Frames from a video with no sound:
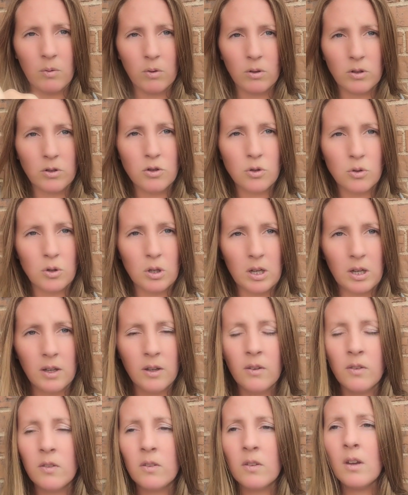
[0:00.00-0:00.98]
the tree
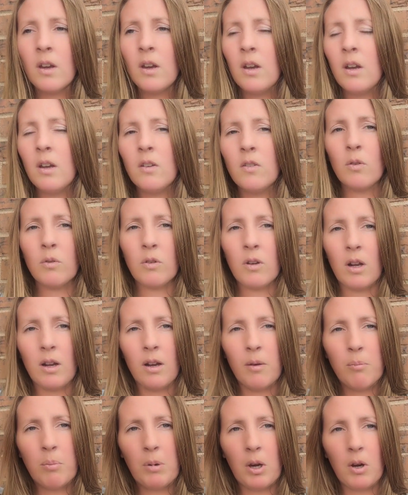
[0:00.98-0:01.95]
is. So it's got a
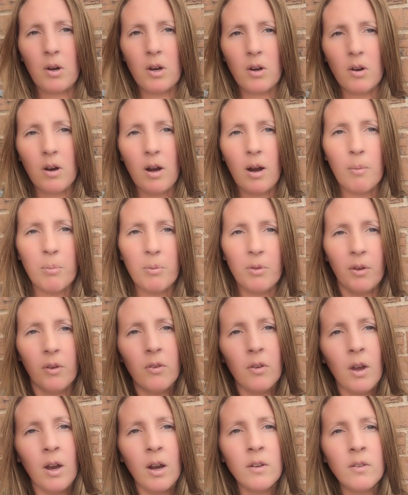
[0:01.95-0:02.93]
barrier up the
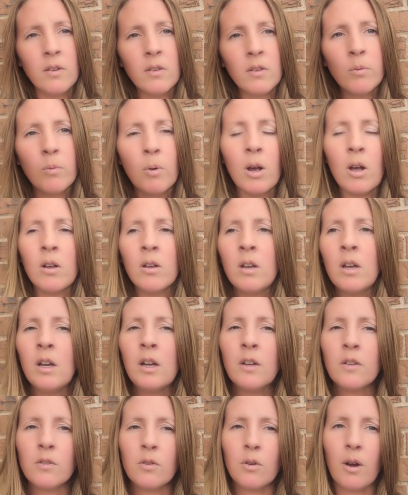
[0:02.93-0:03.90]
sides as well.
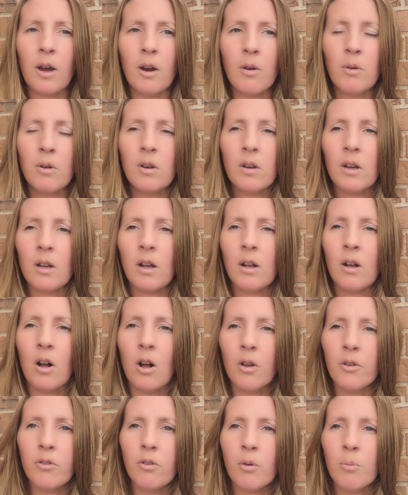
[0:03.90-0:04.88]
So I would
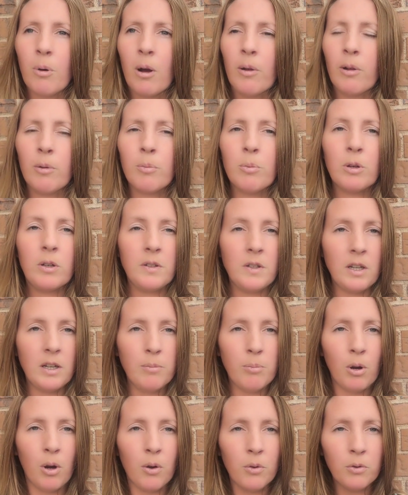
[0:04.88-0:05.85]
also probably put
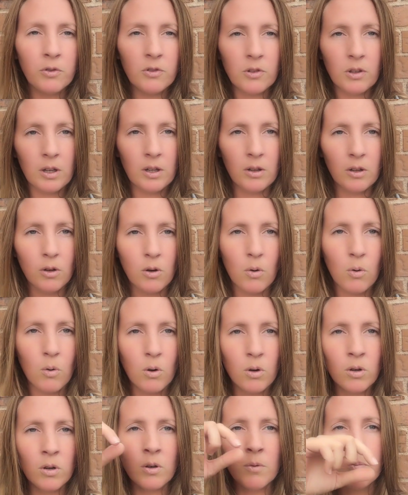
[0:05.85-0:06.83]
T-posts in the
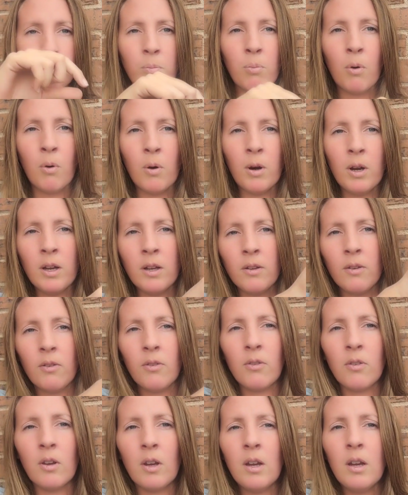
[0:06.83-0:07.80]
corner points
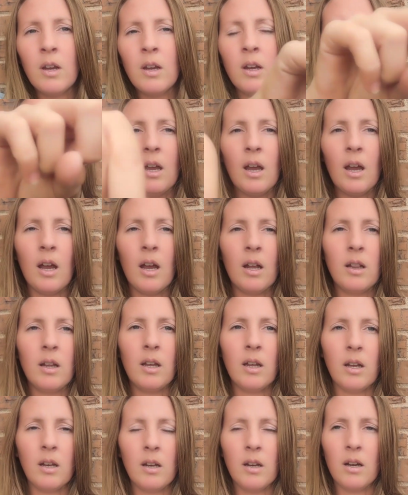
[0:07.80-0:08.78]
and
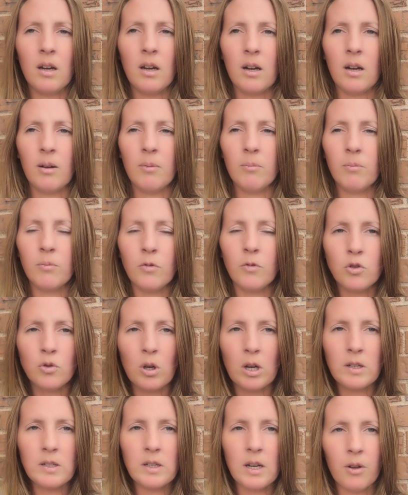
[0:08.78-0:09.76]
then um,
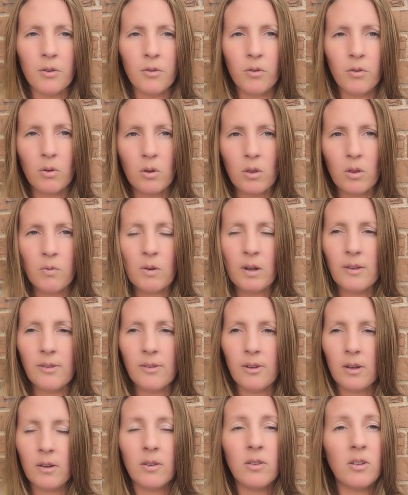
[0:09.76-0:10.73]
straight down so that the
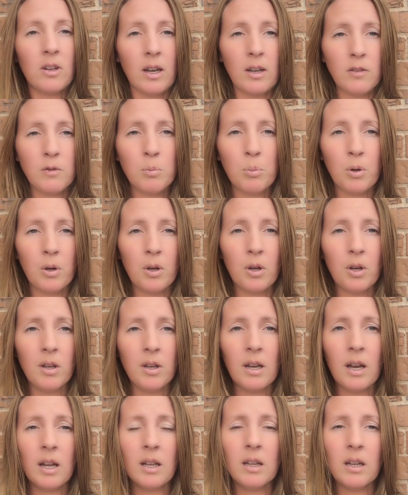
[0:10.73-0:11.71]
fencing stays put
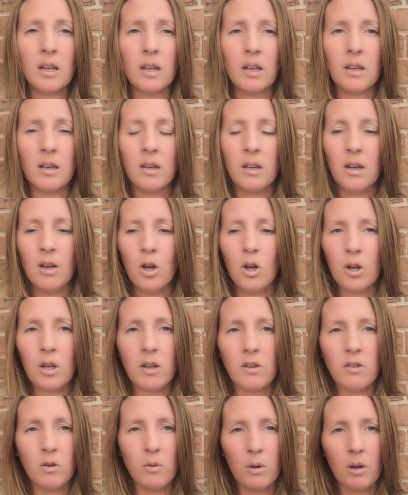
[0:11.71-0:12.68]
and then hook it
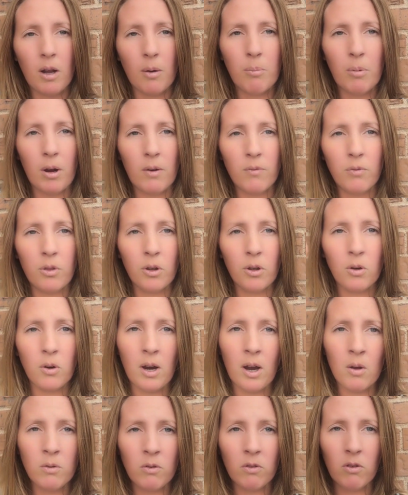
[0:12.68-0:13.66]
to it above the
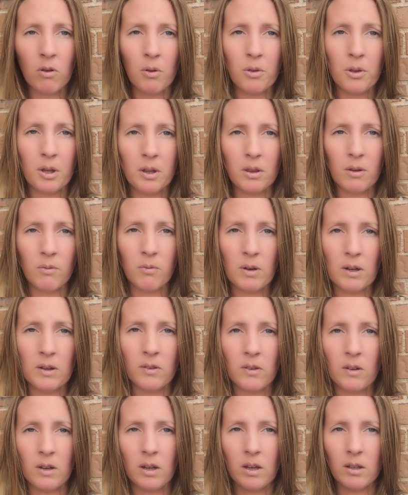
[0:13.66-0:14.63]
ground so that the
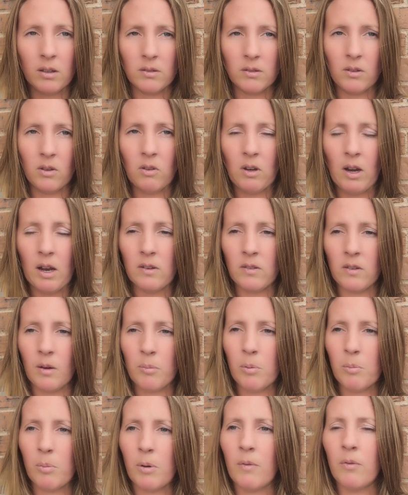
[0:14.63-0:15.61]
fencing stands up
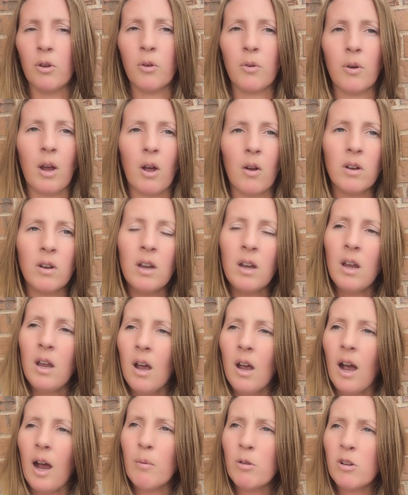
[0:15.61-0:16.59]
above the ground.
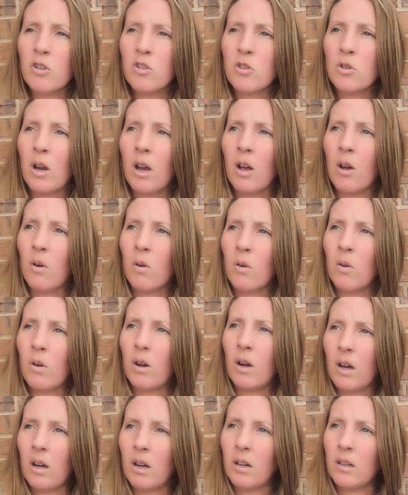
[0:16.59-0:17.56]
I'm not sure how
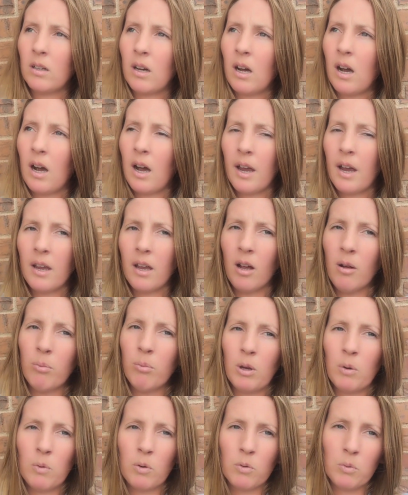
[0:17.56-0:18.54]
high up
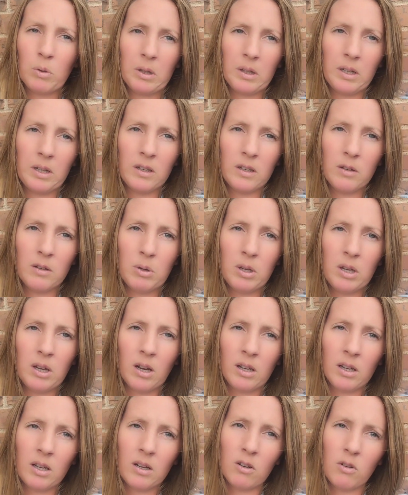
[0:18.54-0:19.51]
it would really need to be. I
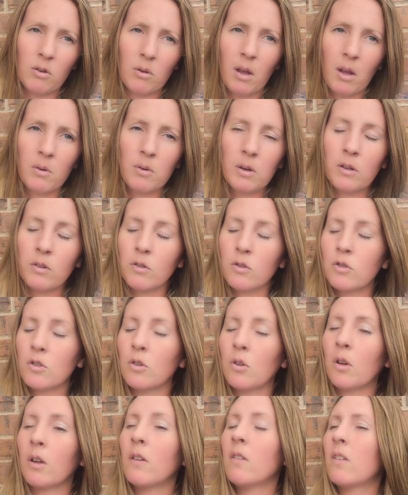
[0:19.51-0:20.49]
need to do that research and
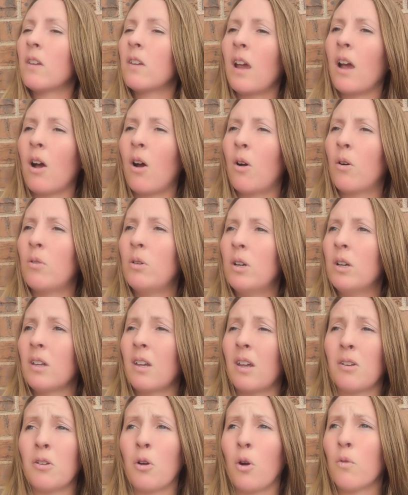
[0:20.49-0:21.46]
look and see how
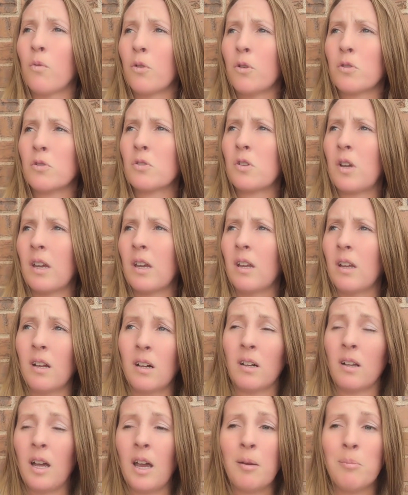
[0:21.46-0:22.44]
can gophers like
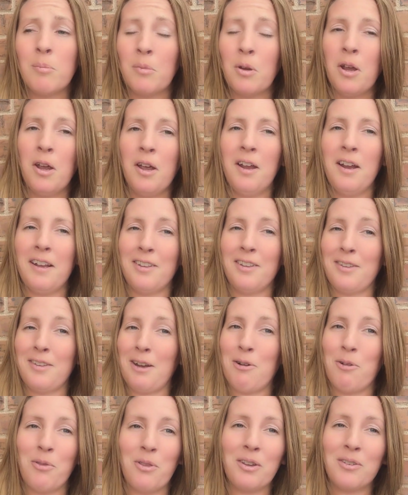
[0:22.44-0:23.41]
climb because I
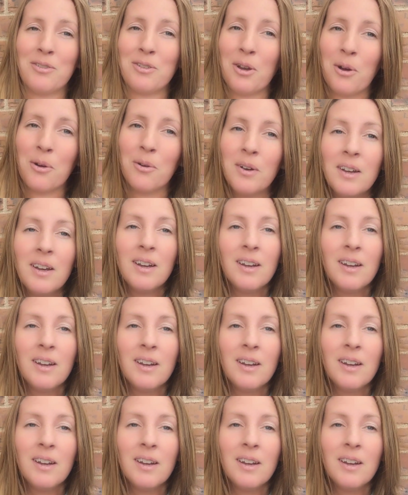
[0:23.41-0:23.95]
don't think so.